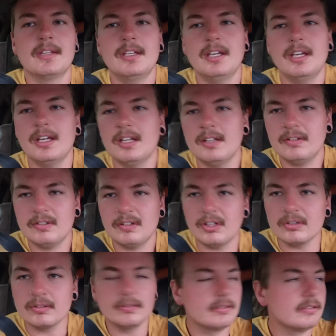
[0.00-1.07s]
Yeah, it's so
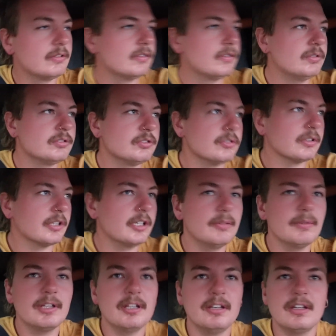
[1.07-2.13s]
good. Cooked chook.
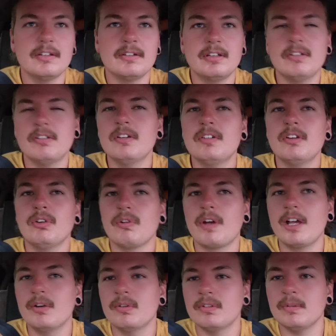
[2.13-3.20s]
Anyone that does, it's just a
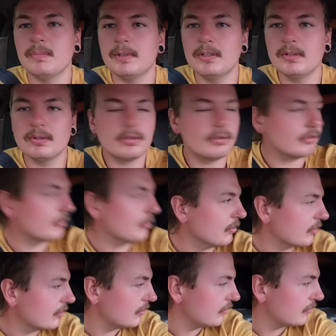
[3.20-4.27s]
great Aussie meal, cooked
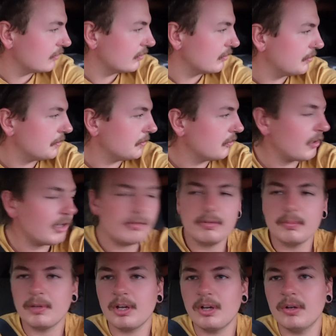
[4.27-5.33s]
chook. Straight from
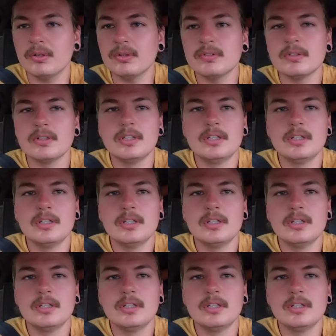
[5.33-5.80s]
Coles.